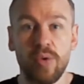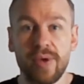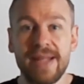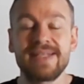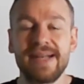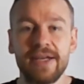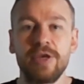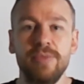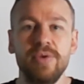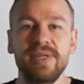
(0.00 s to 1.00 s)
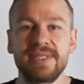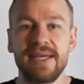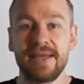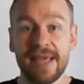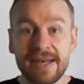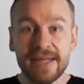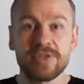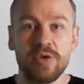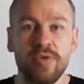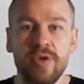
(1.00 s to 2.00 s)
internet community in
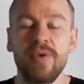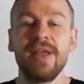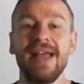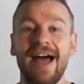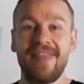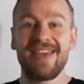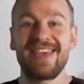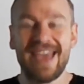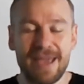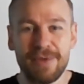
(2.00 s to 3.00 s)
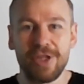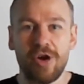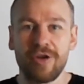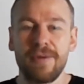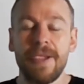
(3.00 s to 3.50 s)
Natori Ryu, and they came along.